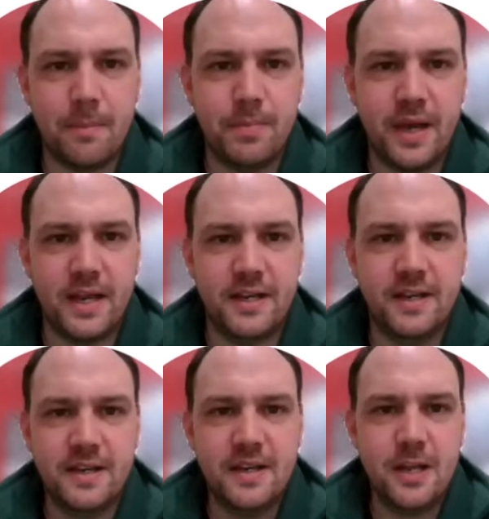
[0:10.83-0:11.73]
campaign,
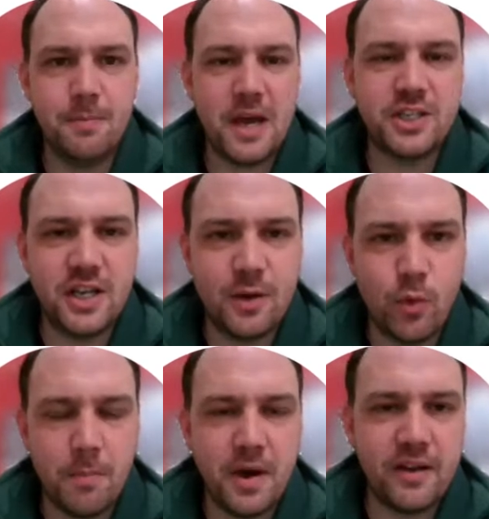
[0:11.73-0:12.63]
imagining
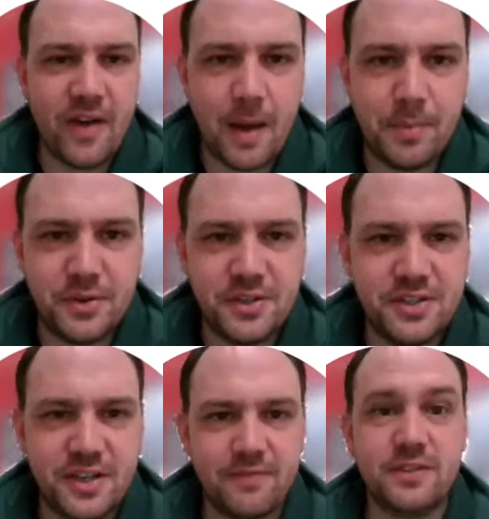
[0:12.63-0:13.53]
what might have happened
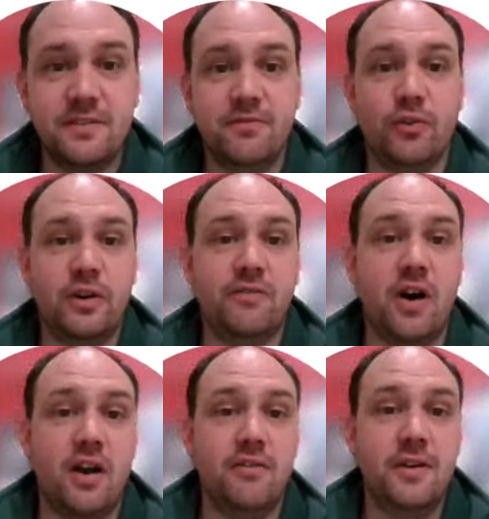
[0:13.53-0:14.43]
in
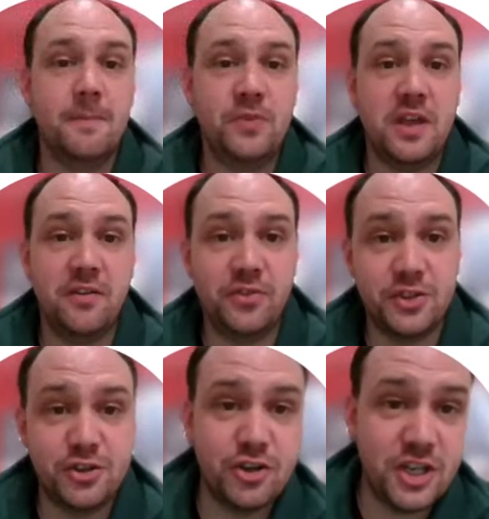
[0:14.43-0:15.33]
1745 if
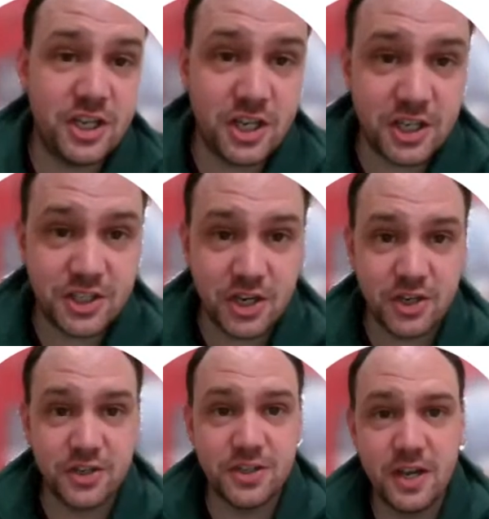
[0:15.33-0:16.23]
the strategic
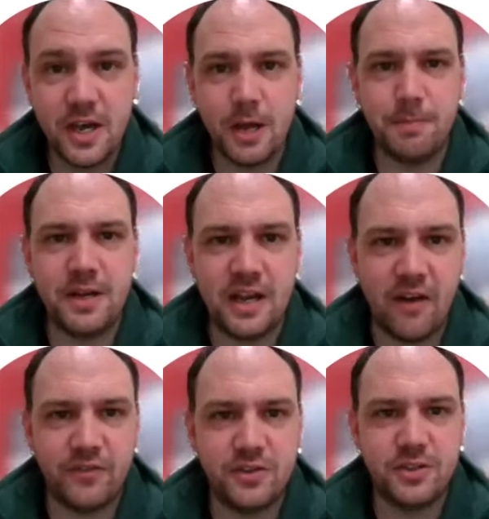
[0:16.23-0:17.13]
decisions had been
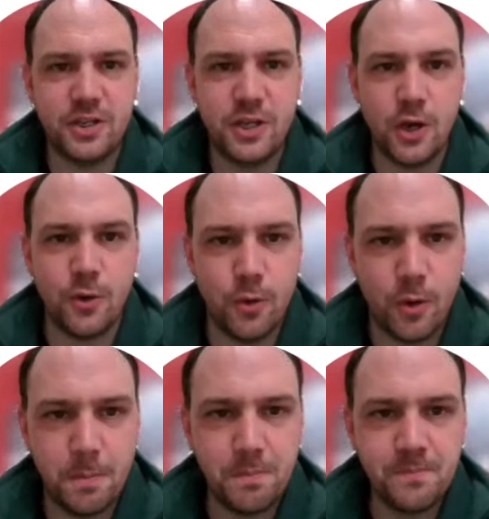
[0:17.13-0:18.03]
left to
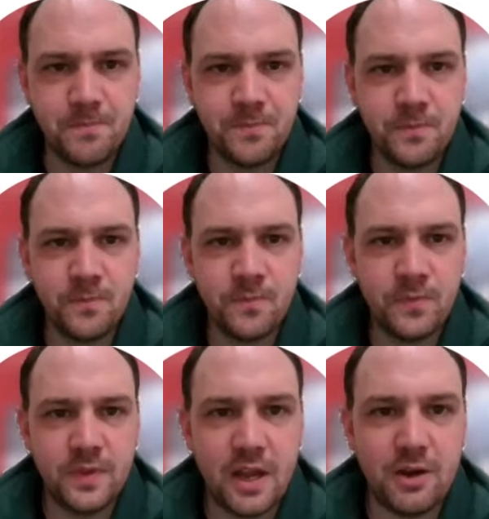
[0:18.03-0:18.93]
you.
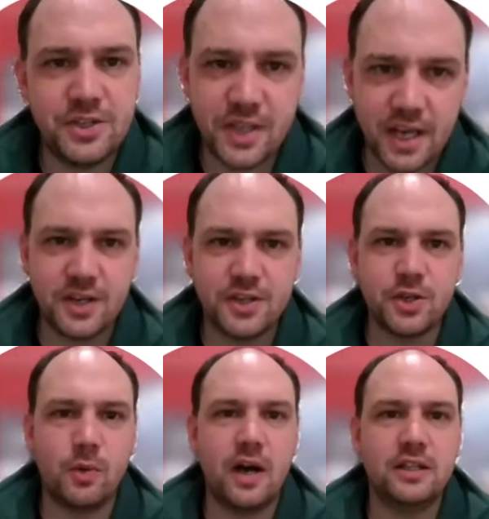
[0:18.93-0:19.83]
Now, it's taken
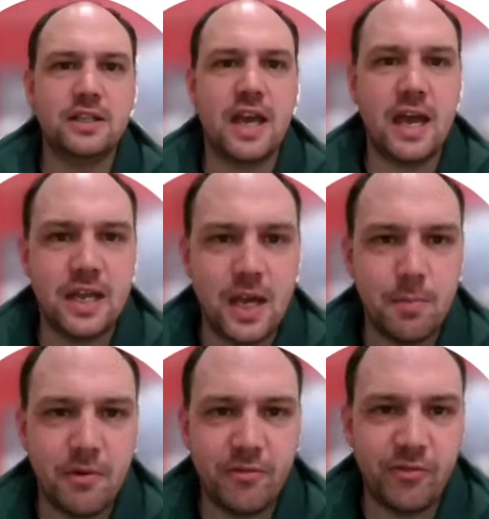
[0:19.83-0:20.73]
us a while to get
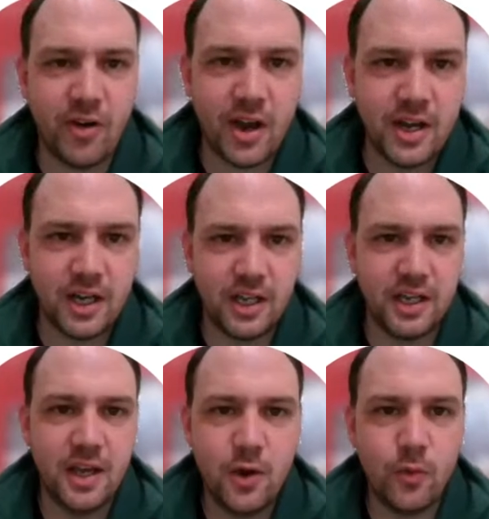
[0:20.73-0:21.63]
here, but
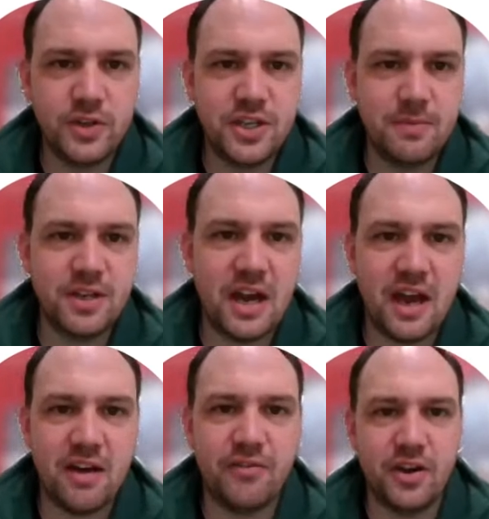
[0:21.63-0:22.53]
finally we seem to
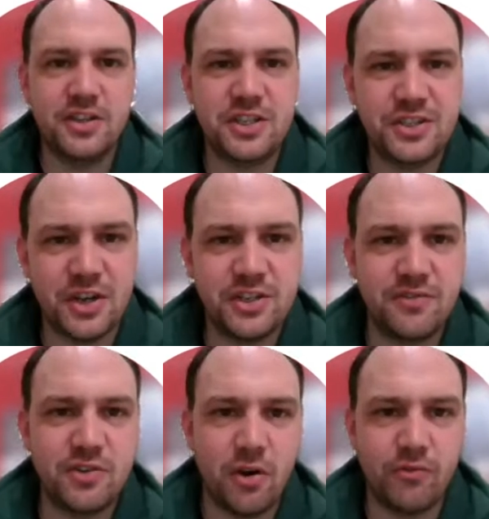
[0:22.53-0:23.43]
have a
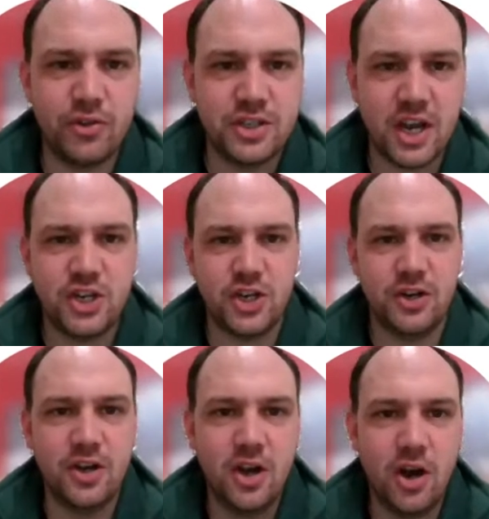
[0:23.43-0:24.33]
decisive
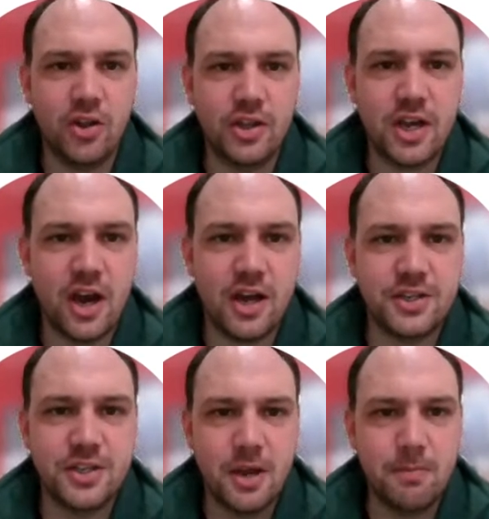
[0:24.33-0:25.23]
confrontation on the
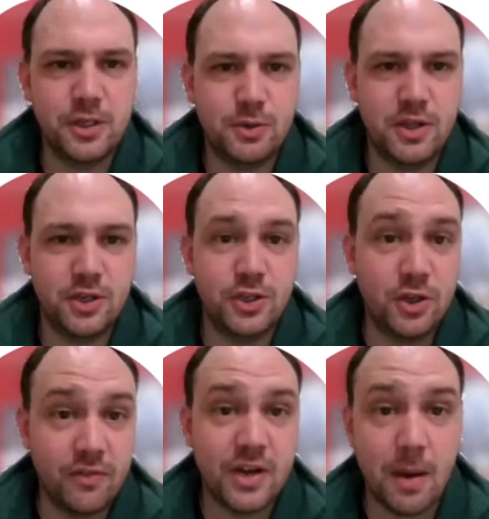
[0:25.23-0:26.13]
cards between the
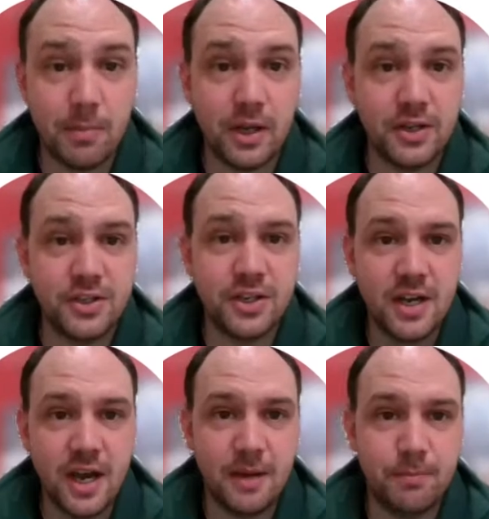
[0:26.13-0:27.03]
Duke of Cumberland
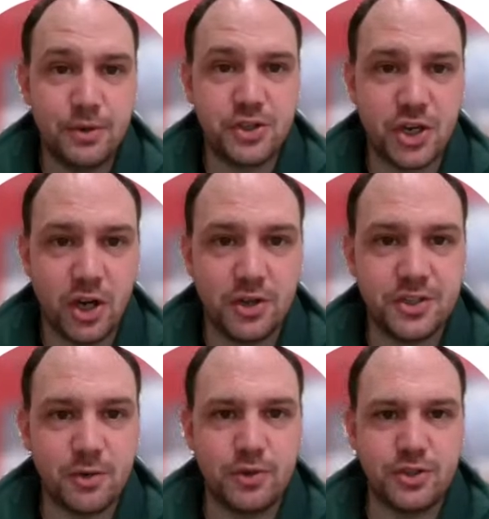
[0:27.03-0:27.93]
and Prince
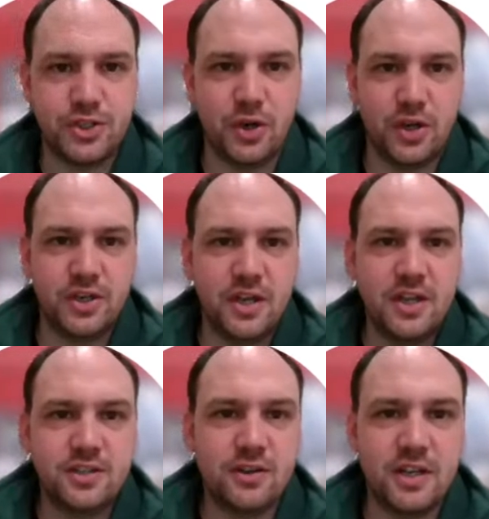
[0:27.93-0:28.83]
Charles Edward Stuart.
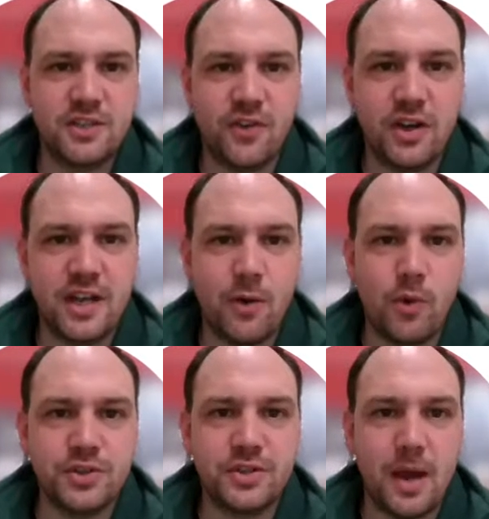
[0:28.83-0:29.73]
So let's find out
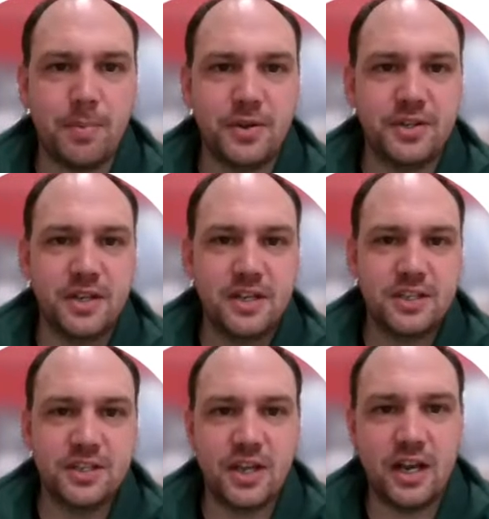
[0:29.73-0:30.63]
what's happened
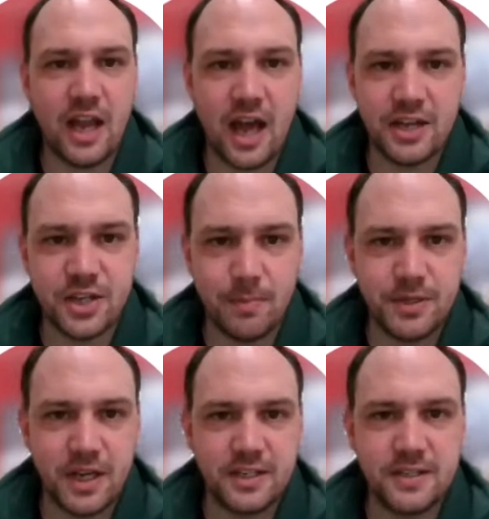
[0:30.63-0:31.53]
since our last
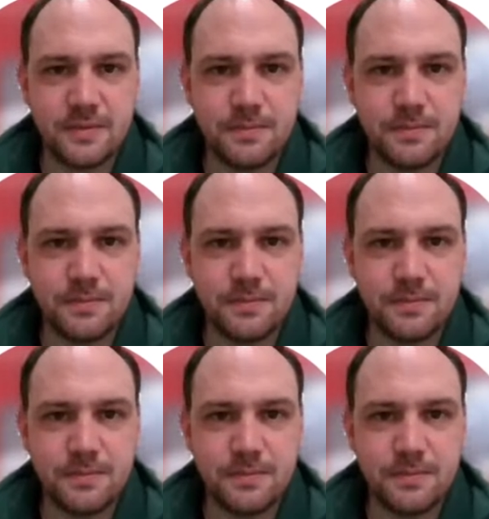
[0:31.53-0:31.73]
update.